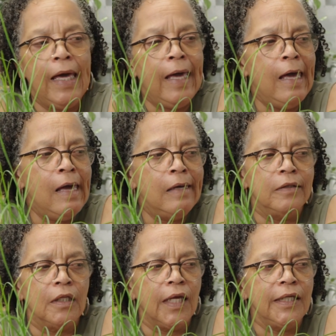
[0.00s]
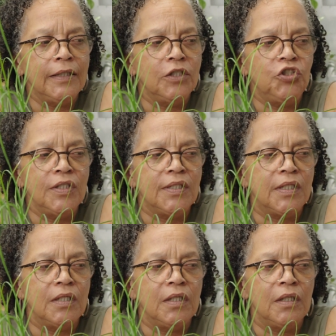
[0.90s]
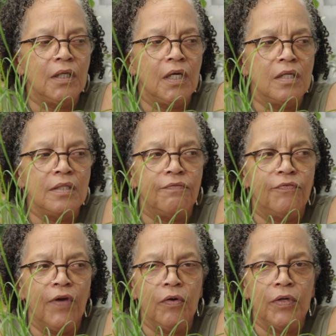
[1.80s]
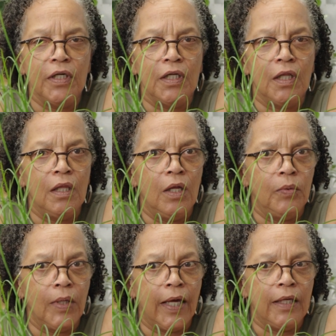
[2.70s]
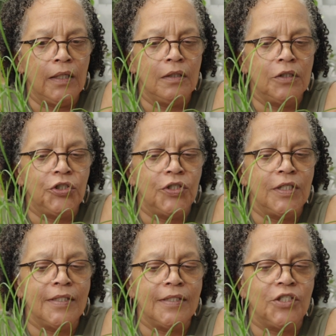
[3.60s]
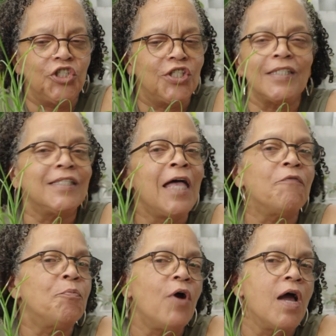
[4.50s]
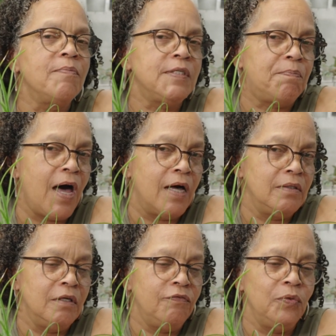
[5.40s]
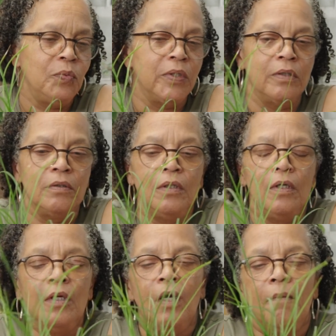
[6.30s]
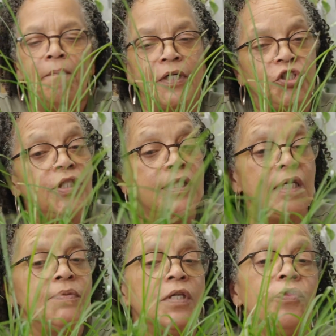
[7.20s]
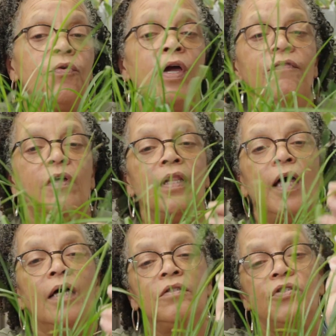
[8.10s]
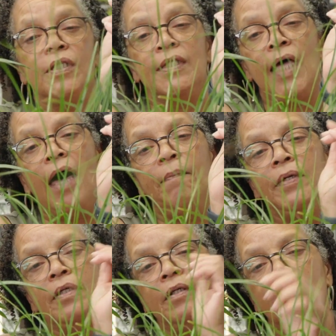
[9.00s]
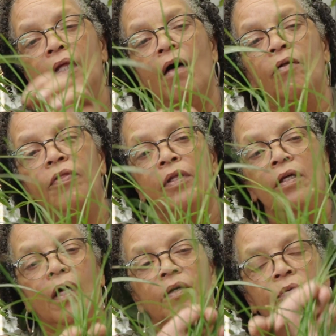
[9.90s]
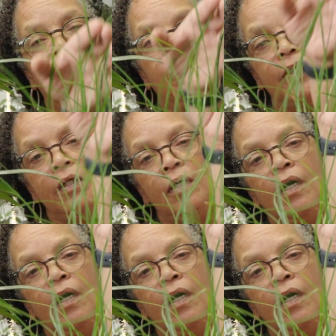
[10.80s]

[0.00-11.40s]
and the light that she's getting is very low light. She doesn't have a prime spot, if you will. But she seems to thrive on that. She's happy and healthy and growing.